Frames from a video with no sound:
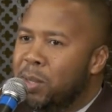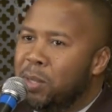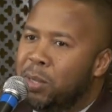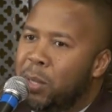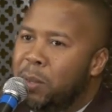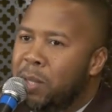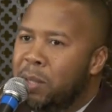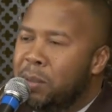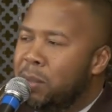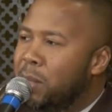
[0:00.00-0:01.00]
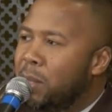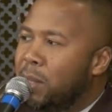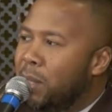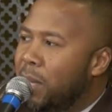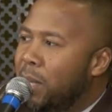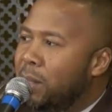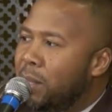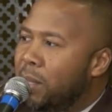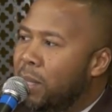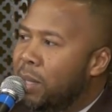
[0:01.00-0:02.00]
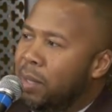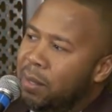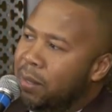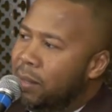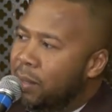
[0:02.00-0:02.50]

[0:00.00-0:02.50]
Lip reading: and the Syrians and the